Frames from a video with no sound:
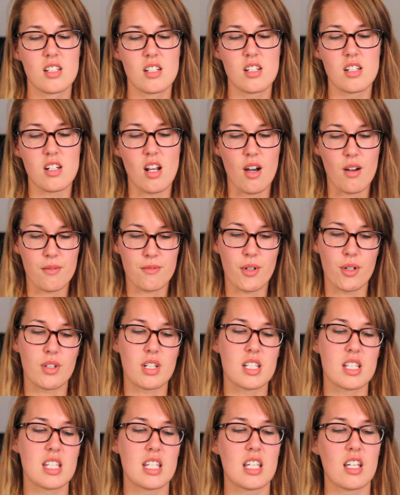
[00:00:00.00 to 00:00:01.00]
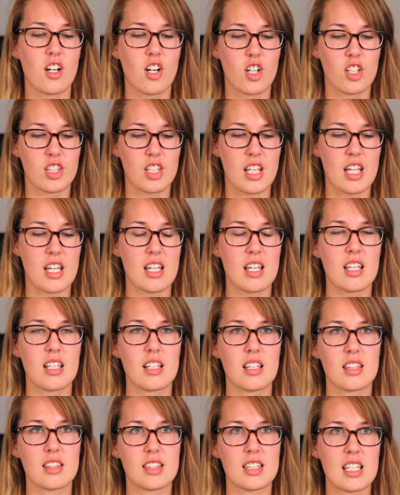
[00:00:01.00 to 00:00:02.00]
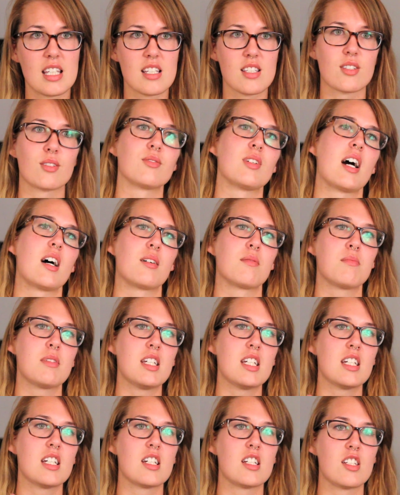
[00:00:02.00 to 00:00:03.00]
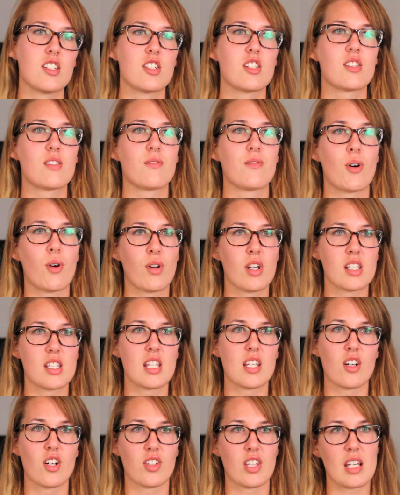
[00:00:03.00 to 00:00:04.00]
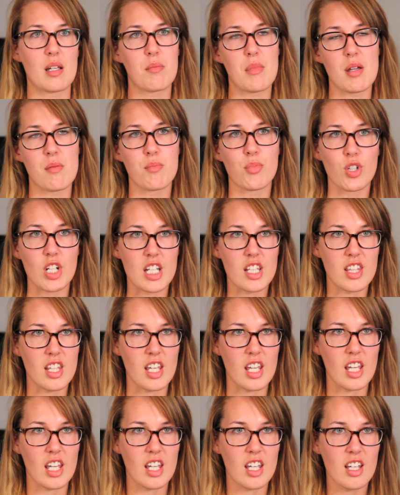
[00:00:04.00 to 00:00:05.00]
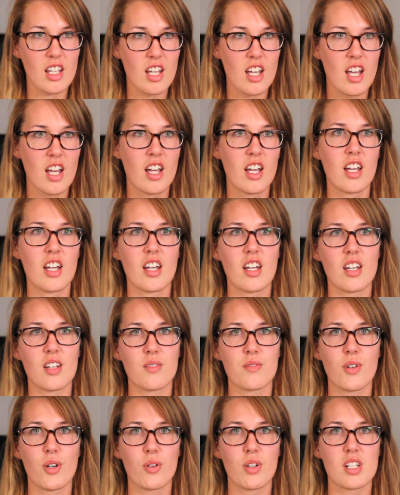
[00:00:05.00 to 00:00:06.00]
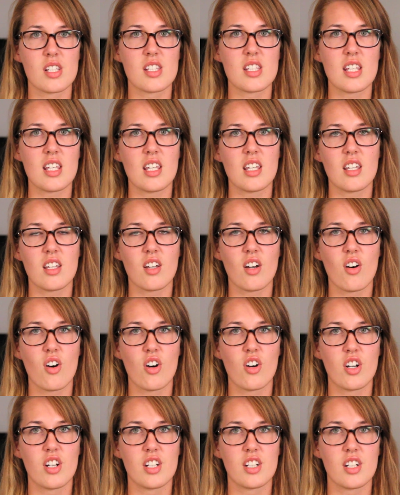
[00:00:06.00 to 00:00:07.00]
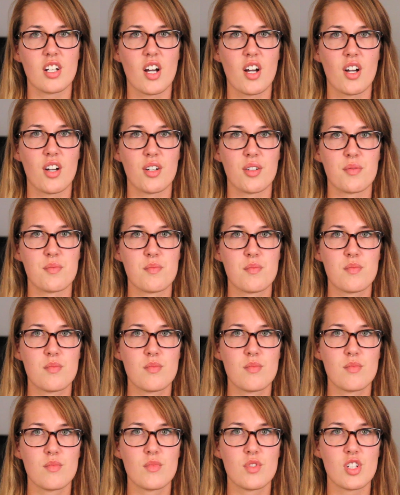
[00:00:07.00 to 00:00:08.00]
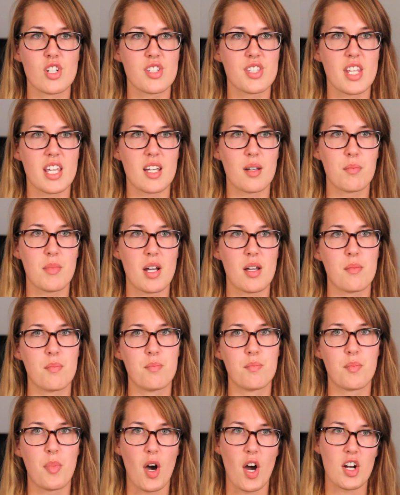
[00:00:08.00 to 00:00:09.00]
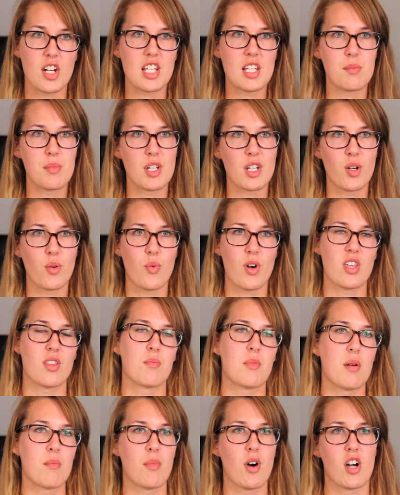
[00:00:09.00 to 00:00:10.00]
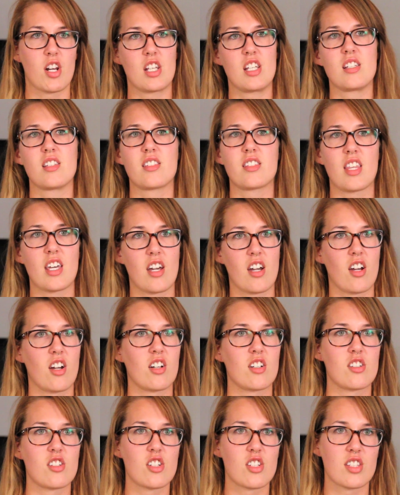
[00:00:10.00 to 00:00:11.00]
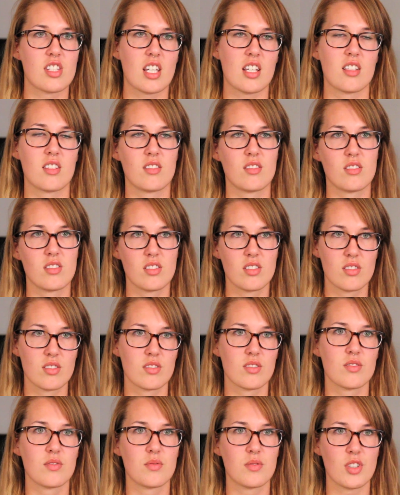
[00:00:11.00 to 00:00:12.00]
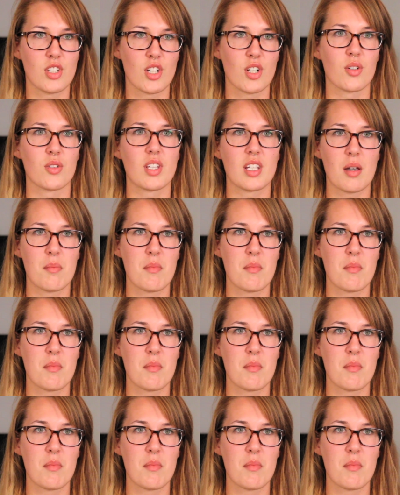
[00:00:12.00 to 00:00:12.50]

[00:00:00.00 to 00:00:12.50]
not focusing on like things around me and just focusing on like my breathing and focusing on just like my body, being aware that my body is there, and just, you know, like a